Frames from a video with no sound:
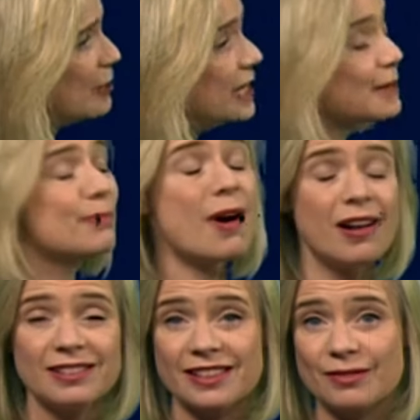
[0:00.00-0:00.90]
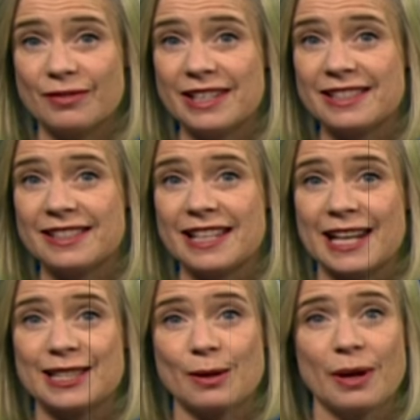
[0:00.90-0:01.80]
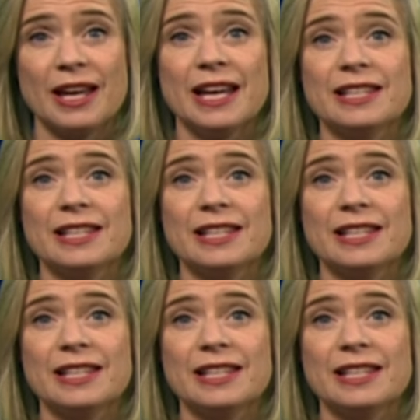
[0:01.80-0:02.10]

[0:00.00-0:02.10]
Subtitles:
But it's milder than recent days, so